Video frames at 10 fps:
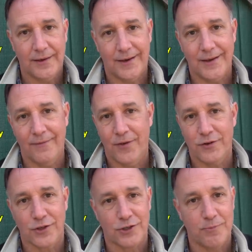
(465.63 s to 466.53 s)
If
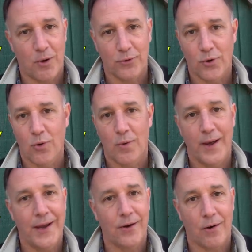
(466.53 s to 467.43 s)
there's a small
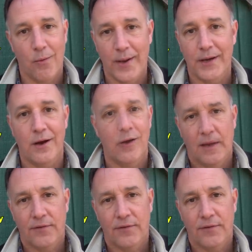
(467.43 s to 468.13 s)
doorway or a window,